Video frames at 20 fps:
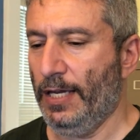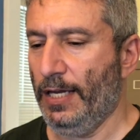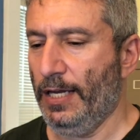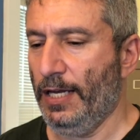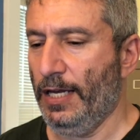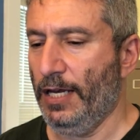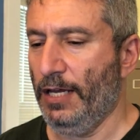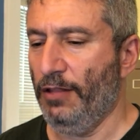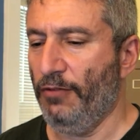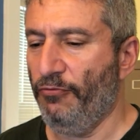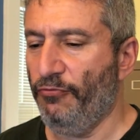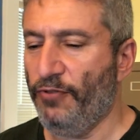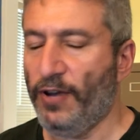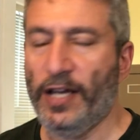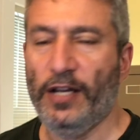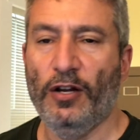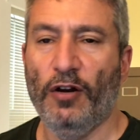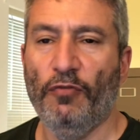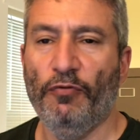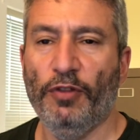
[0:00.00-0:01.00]
The
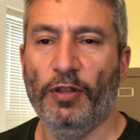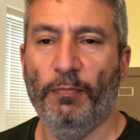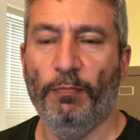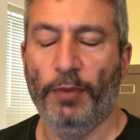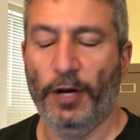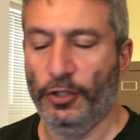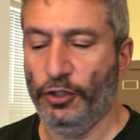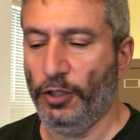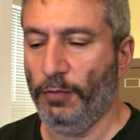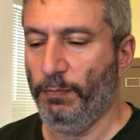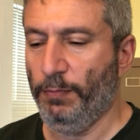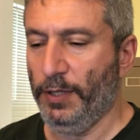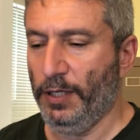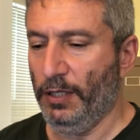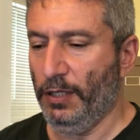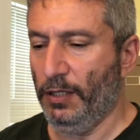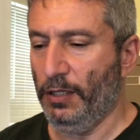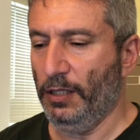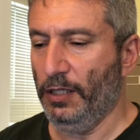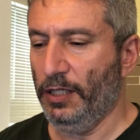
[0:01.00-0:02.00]
Fight Over the Budget
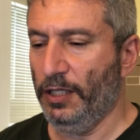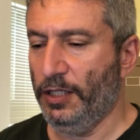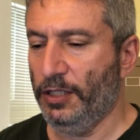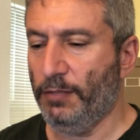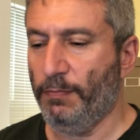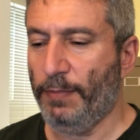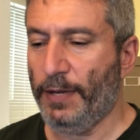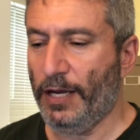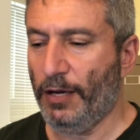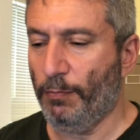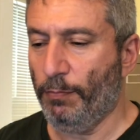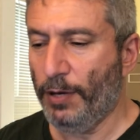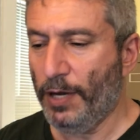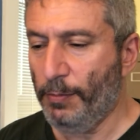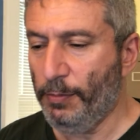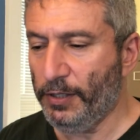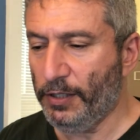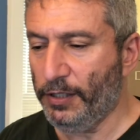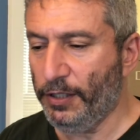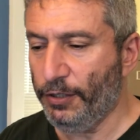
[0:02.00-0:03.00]
Bill is about
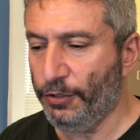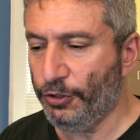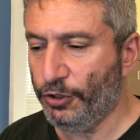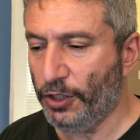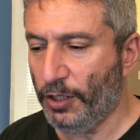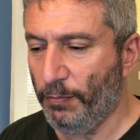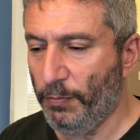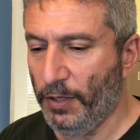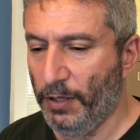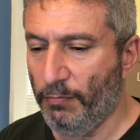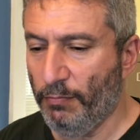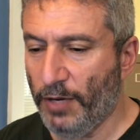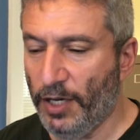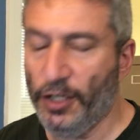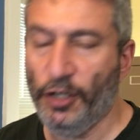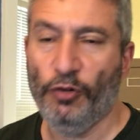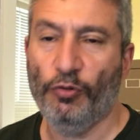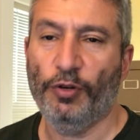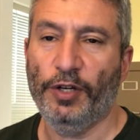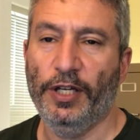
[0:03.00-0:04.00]
public leadership in
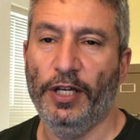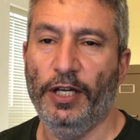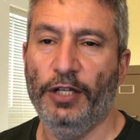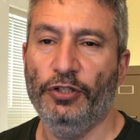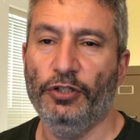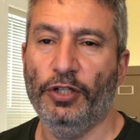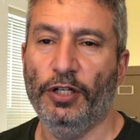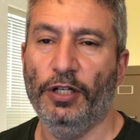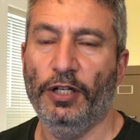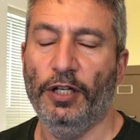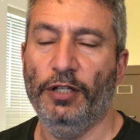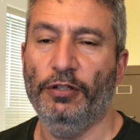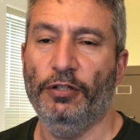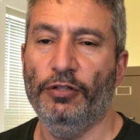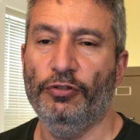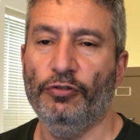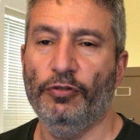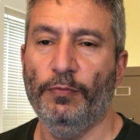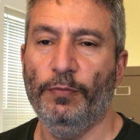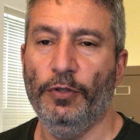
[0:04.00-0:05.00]
money creation and
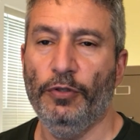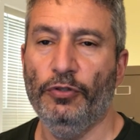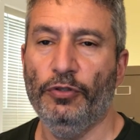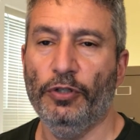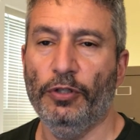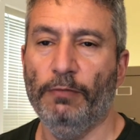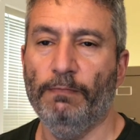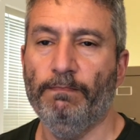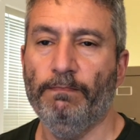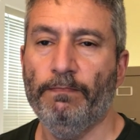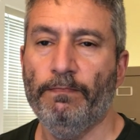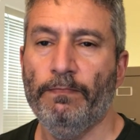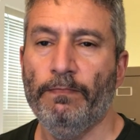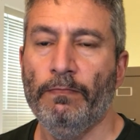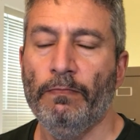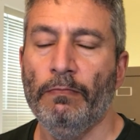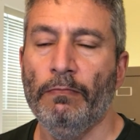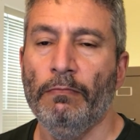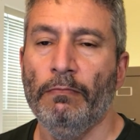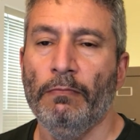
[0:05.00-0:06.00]
distribution.
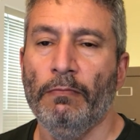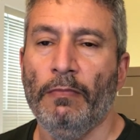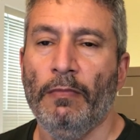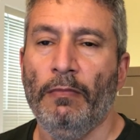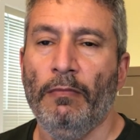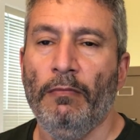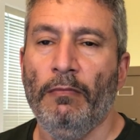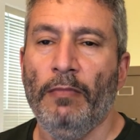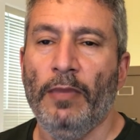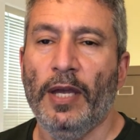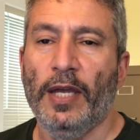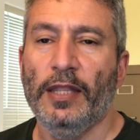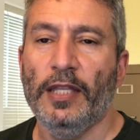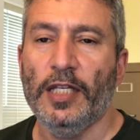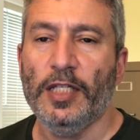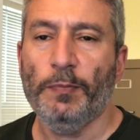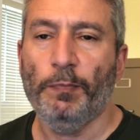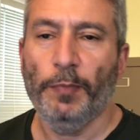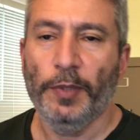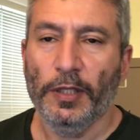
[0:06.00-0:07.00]
And
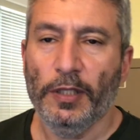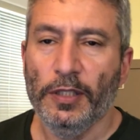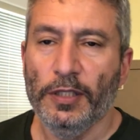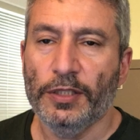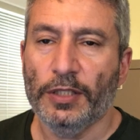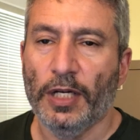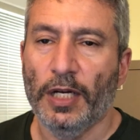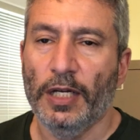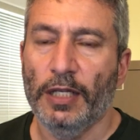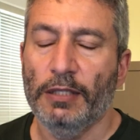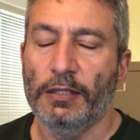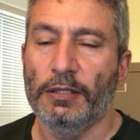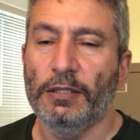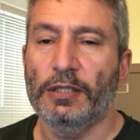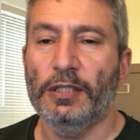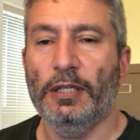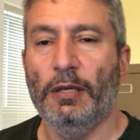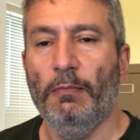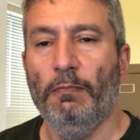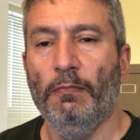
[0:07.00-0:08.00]
this builds on
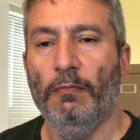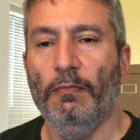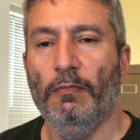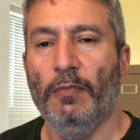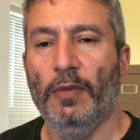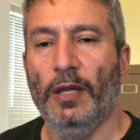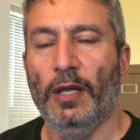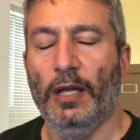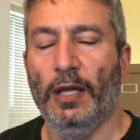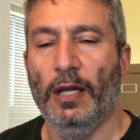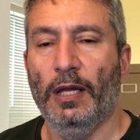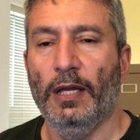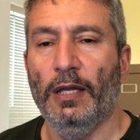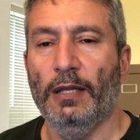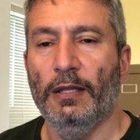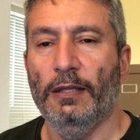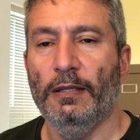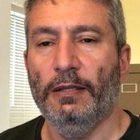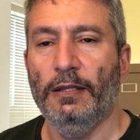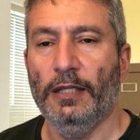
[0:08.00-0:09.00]
some
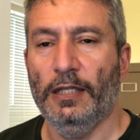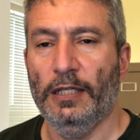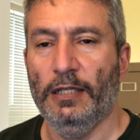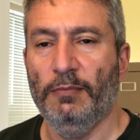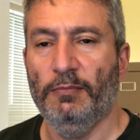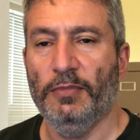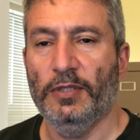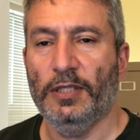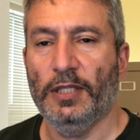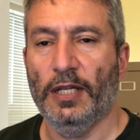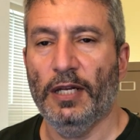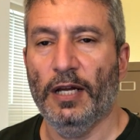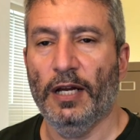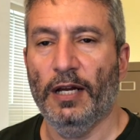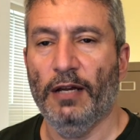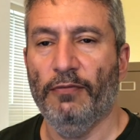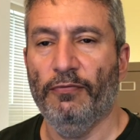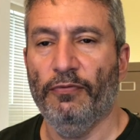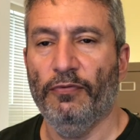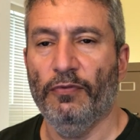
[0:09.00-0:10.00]
themes that
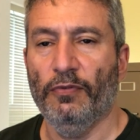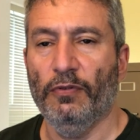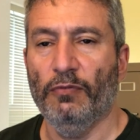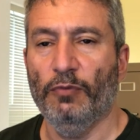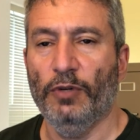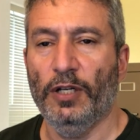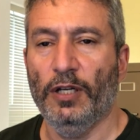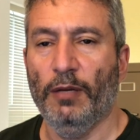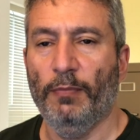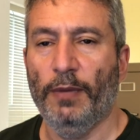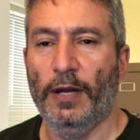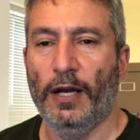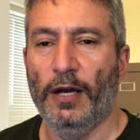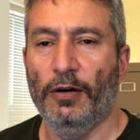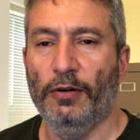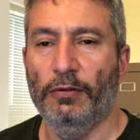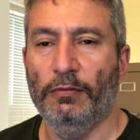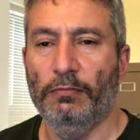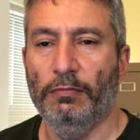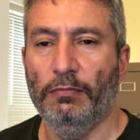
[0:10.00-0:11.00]
I've written
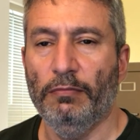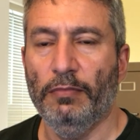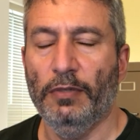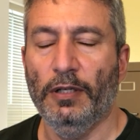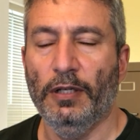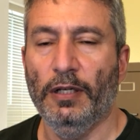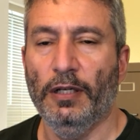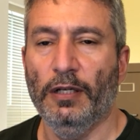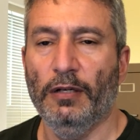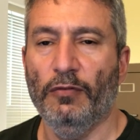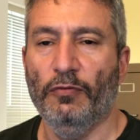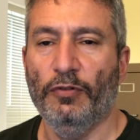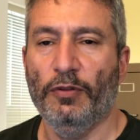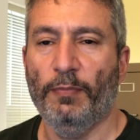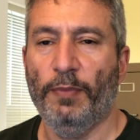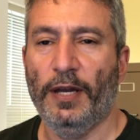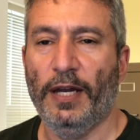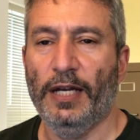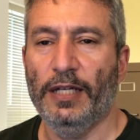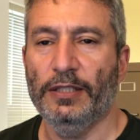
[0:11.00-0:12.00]
about over the
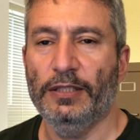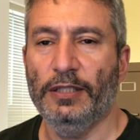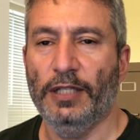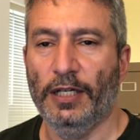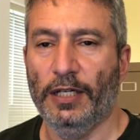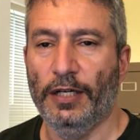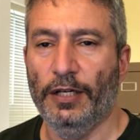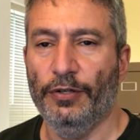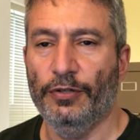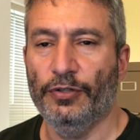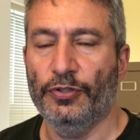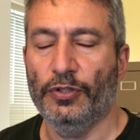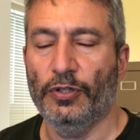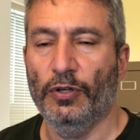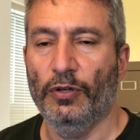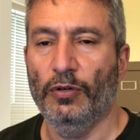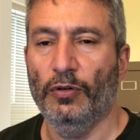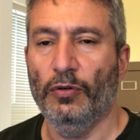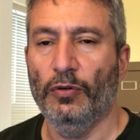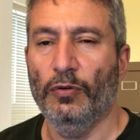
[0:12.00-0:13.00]
past decade or
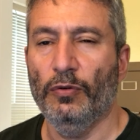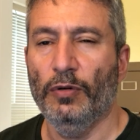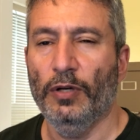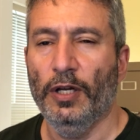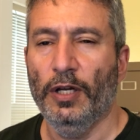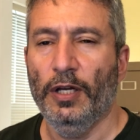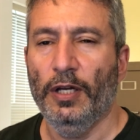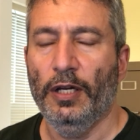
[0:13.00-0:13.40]
so